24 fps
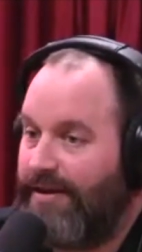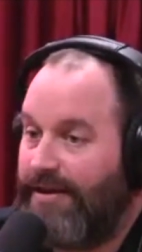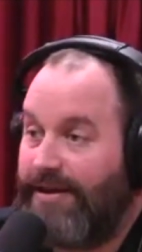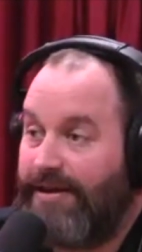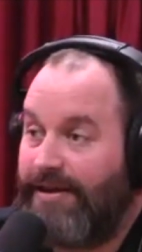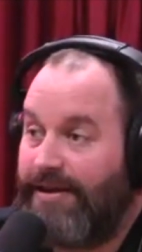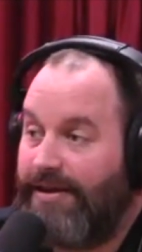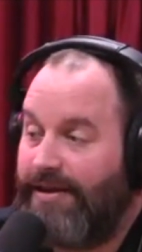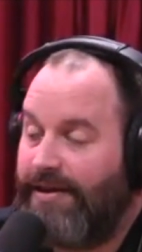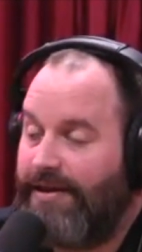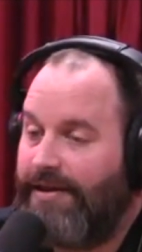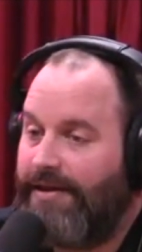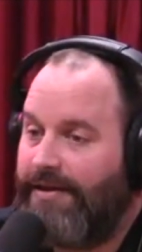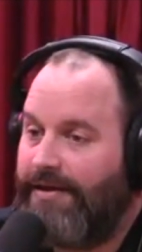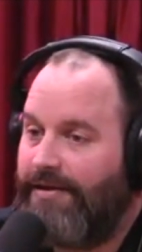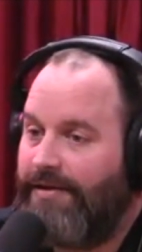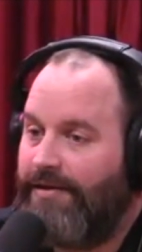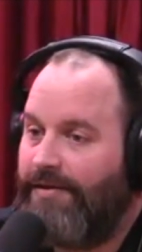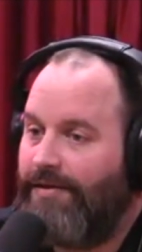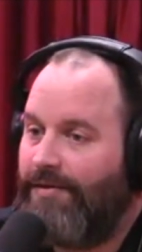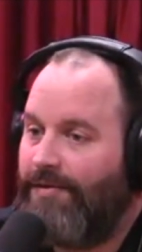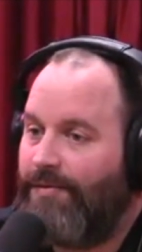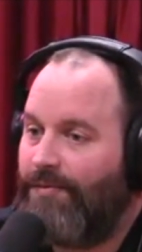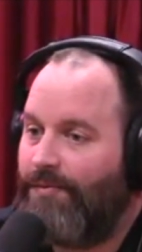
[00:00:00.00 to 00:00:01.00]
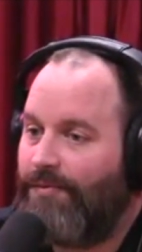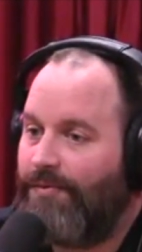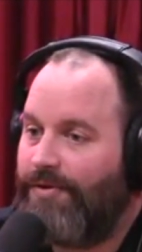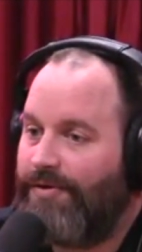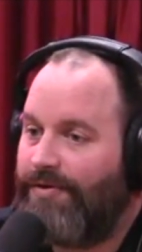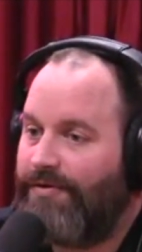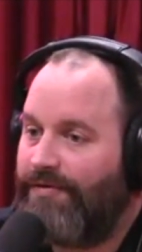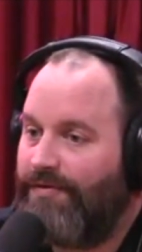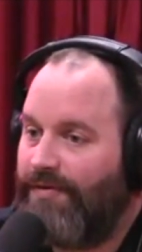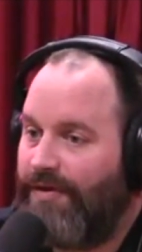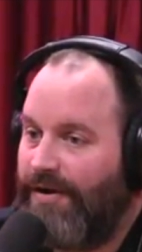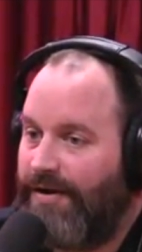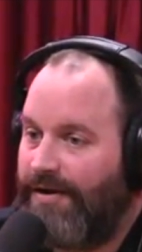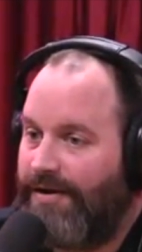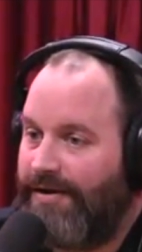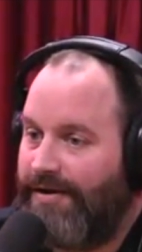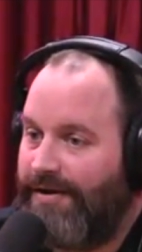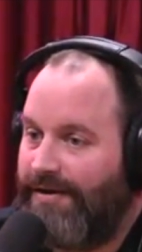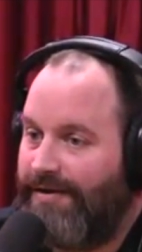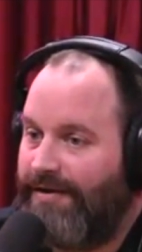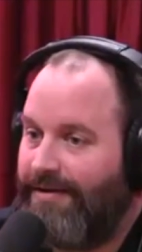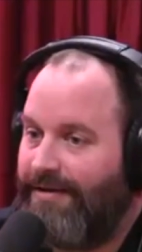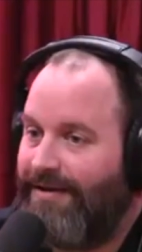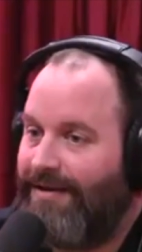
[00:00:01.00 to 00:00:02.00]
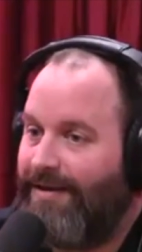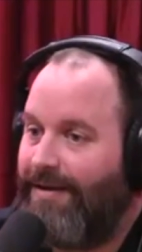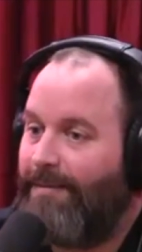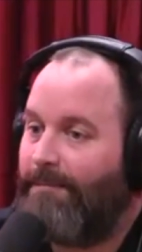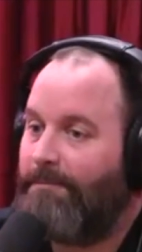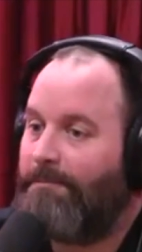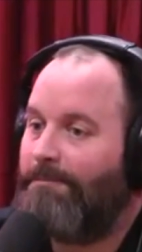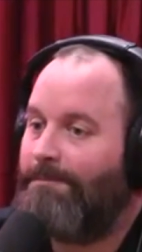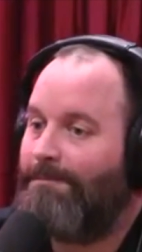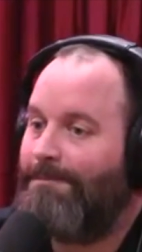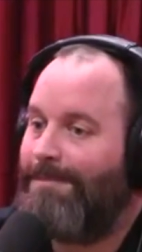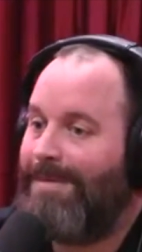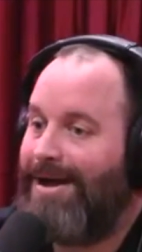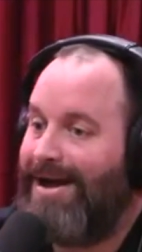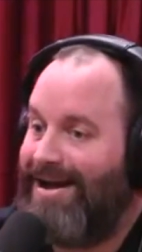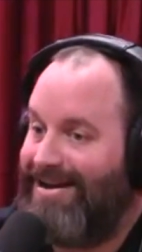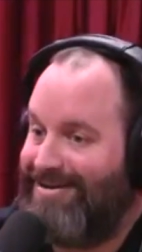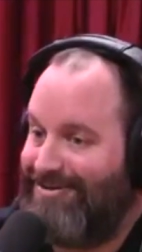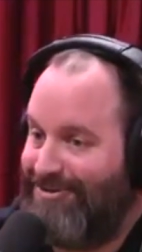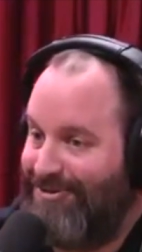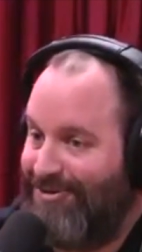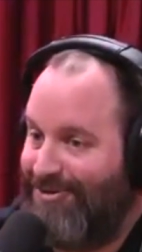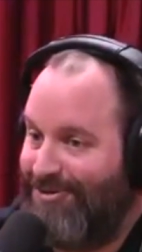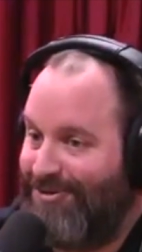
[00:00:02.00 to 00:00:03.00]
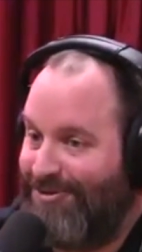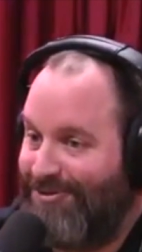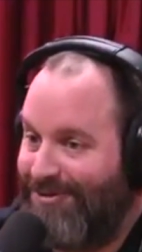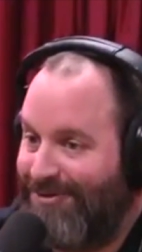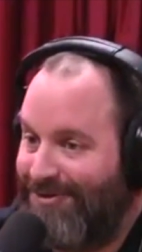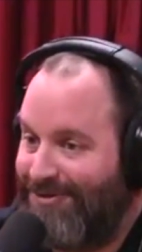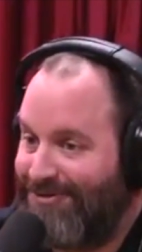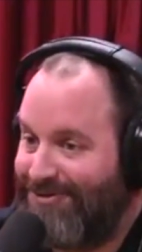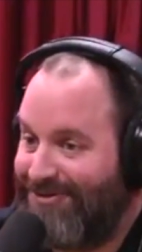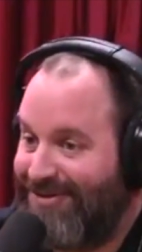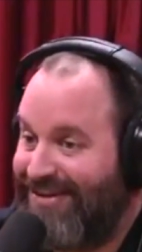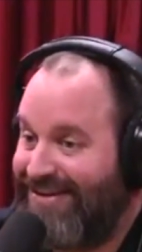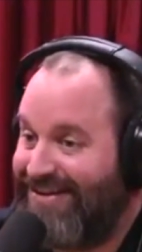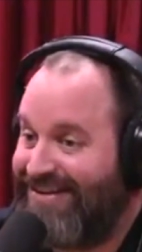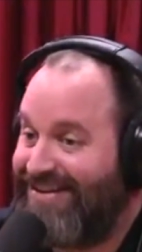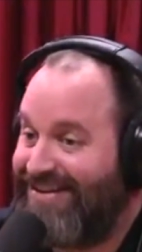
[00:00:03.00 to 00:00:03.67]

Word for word: He would fucking massacre those. Like